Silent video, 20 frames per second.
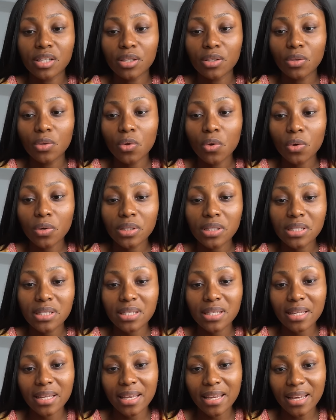a
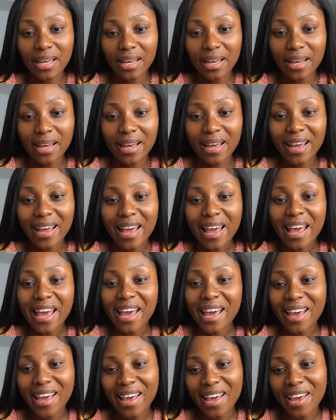note here.
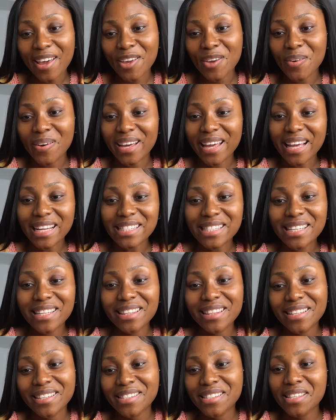Hey, you are
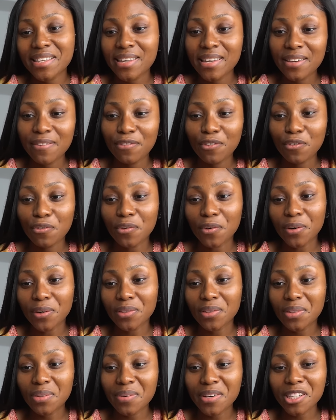getting this gift
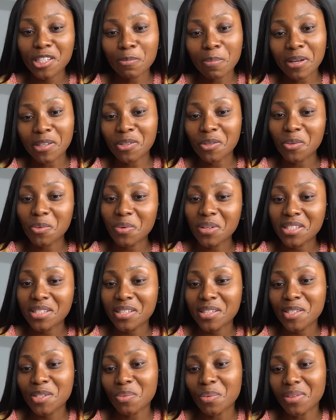for three special
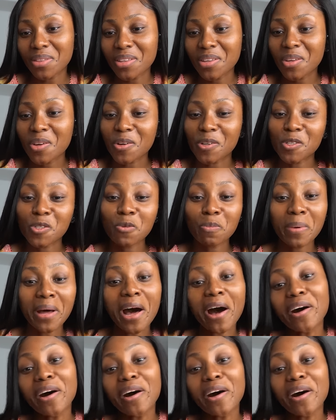reasons. We think you're super